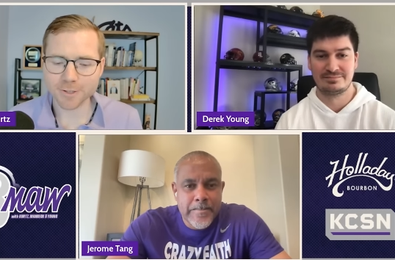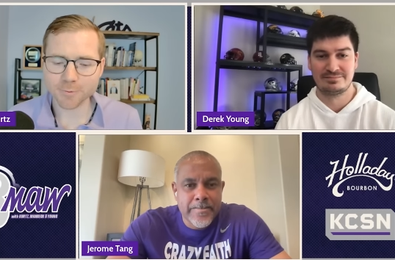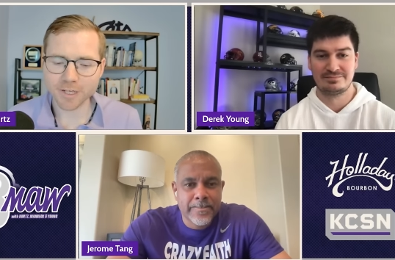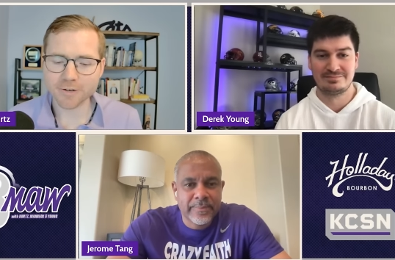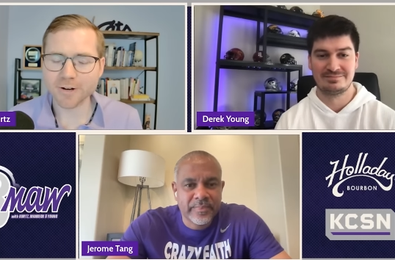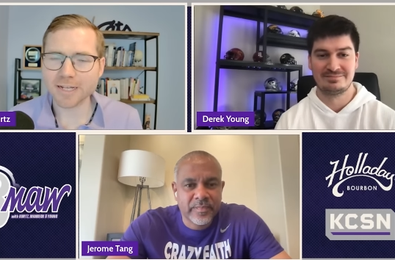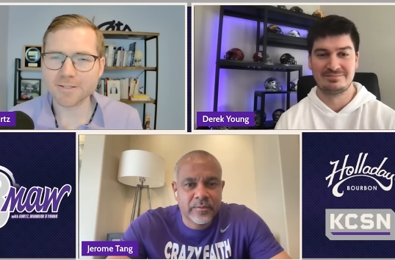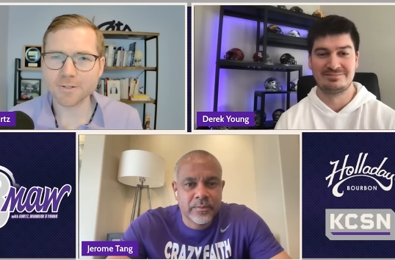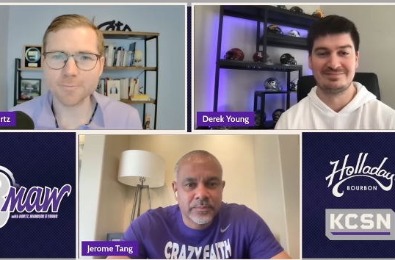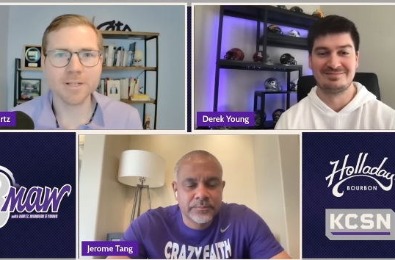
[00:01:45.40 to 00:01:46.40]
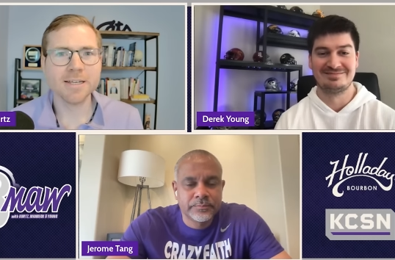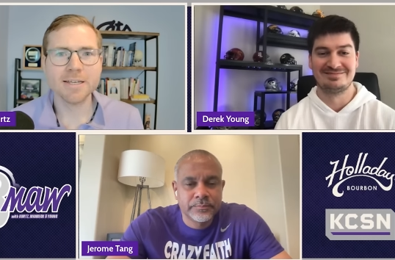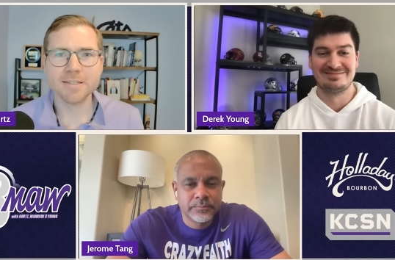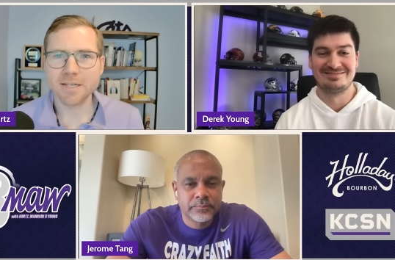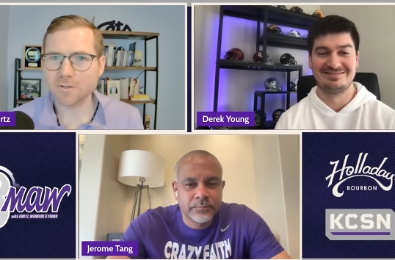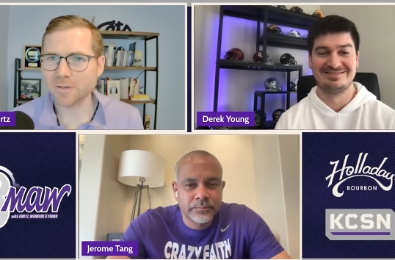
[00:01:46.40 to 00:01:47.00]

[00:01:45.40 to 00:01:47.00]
Speaker 1: this week, right? So tell